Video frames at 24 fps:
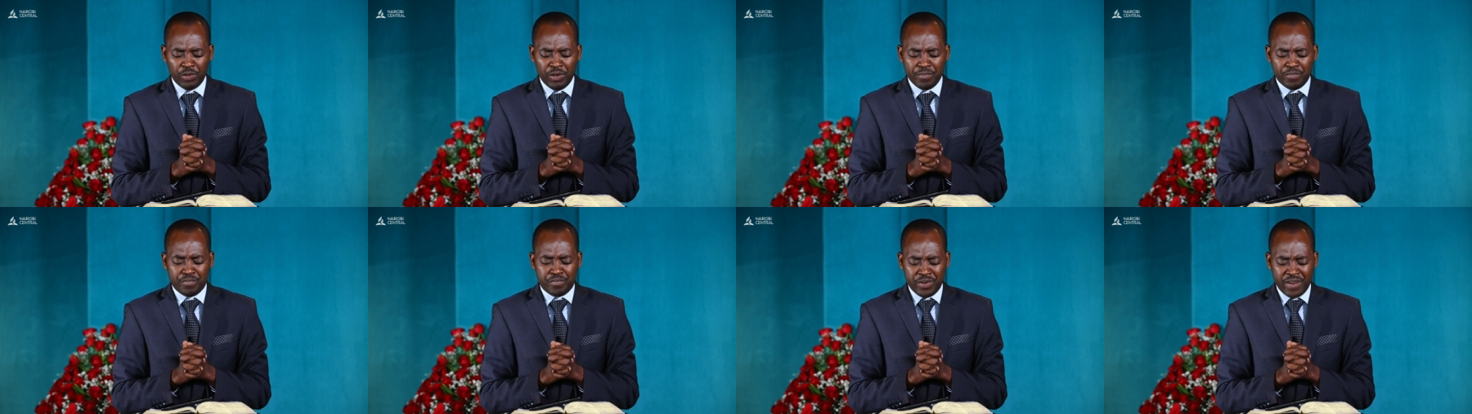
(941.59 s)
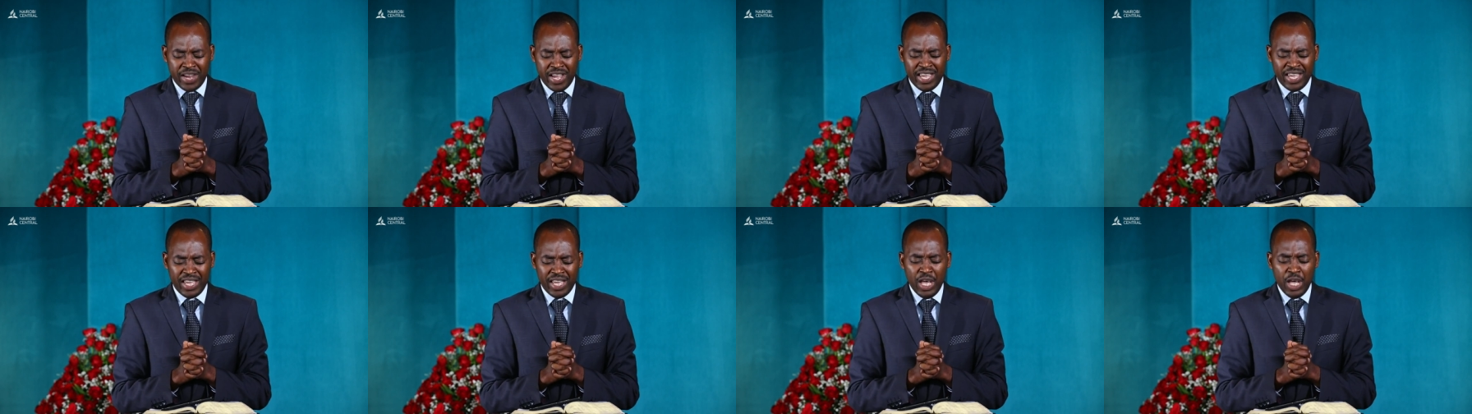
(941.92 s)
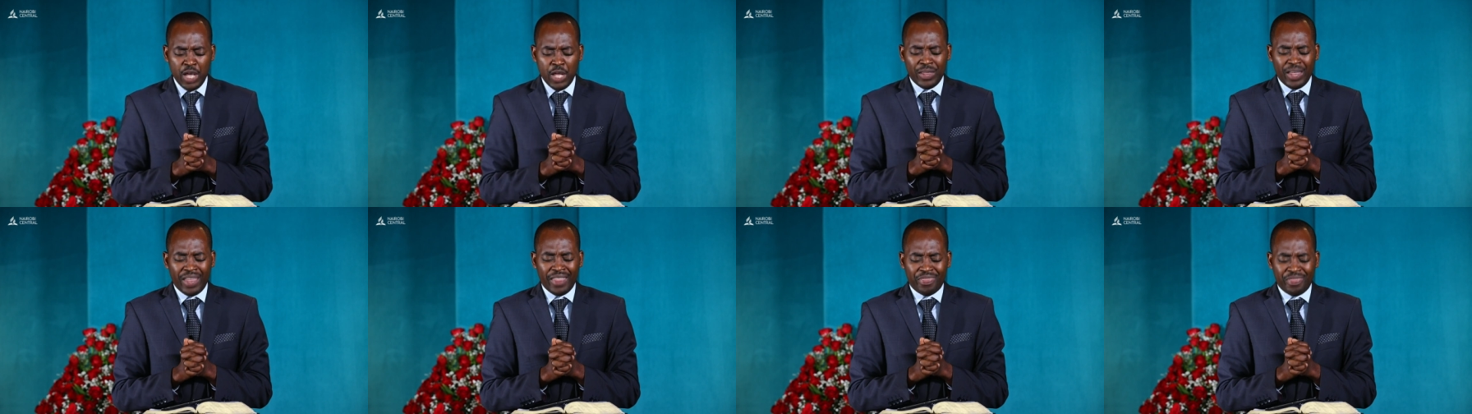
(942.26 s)
we pray
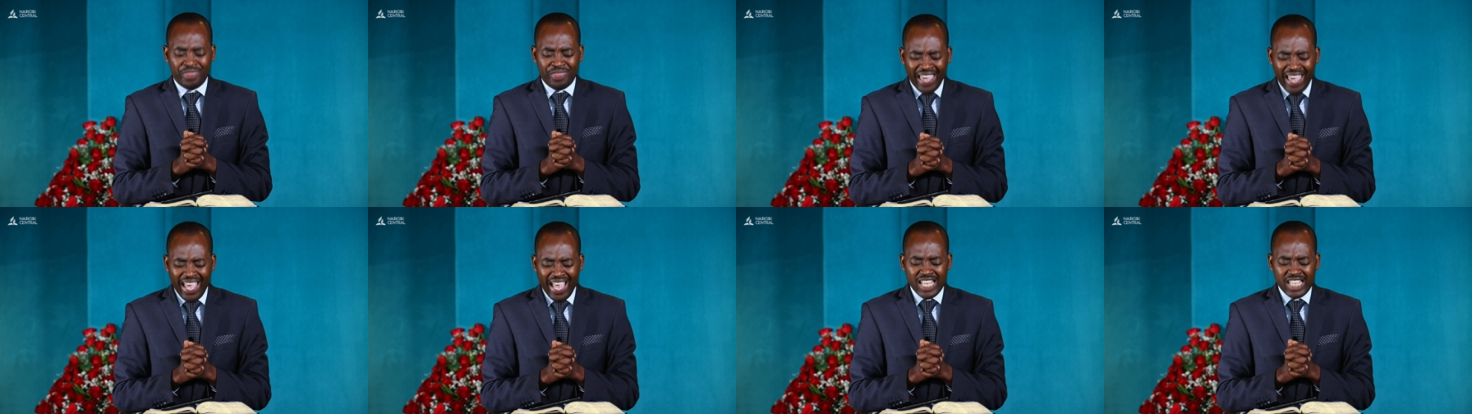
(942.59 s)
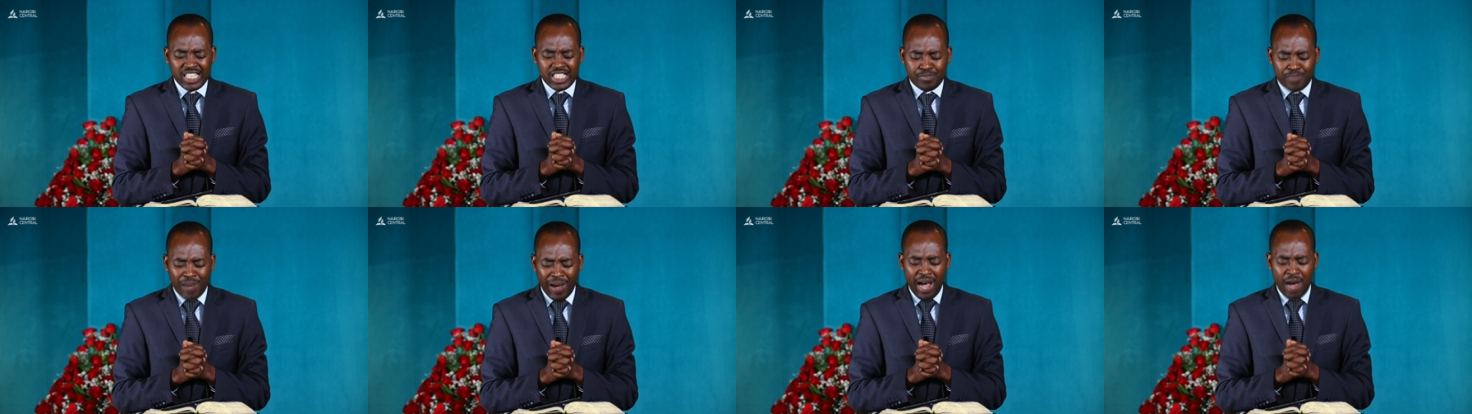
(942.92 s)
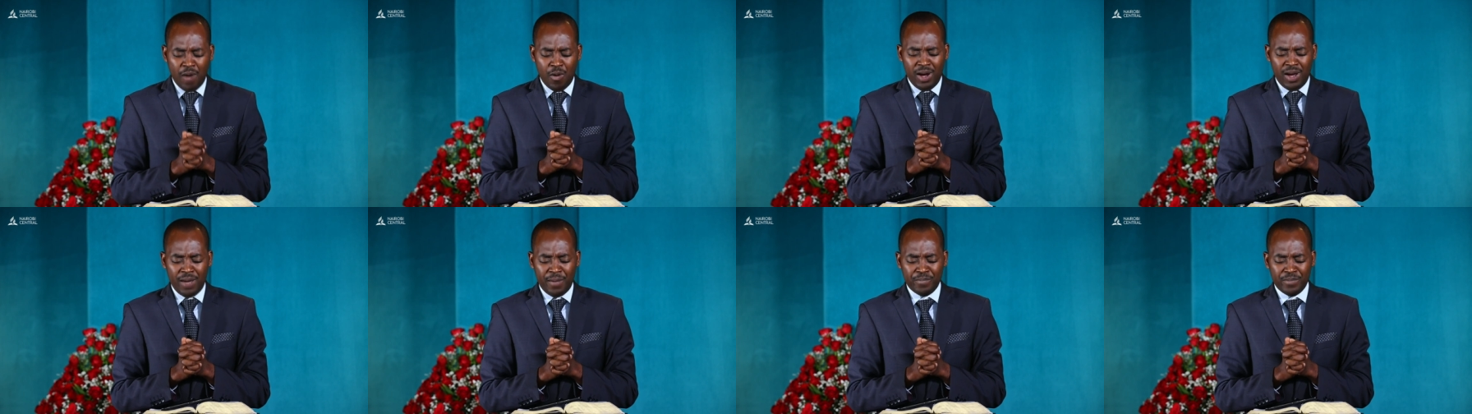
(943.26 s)
that this
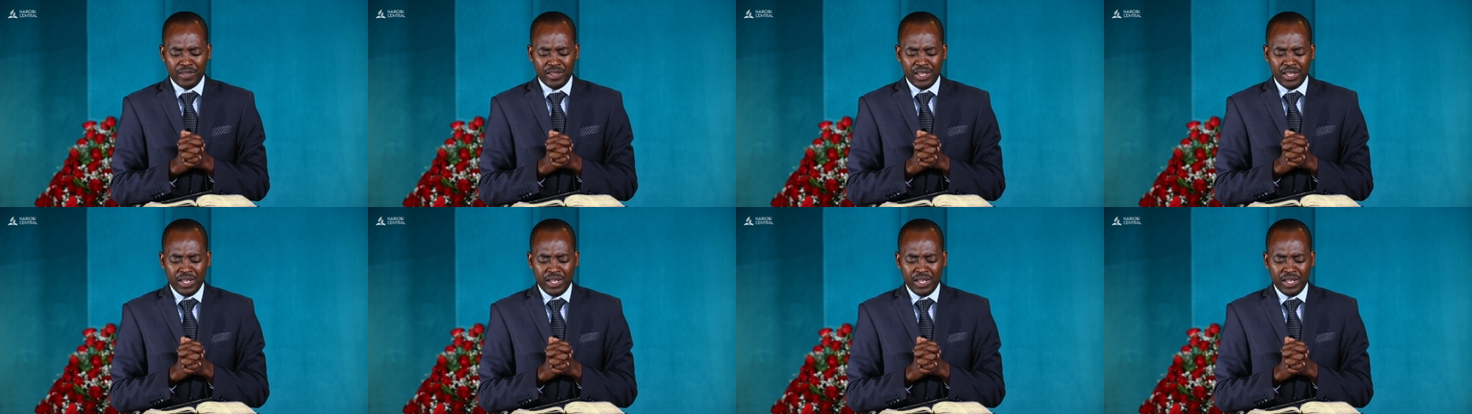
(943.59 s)
power,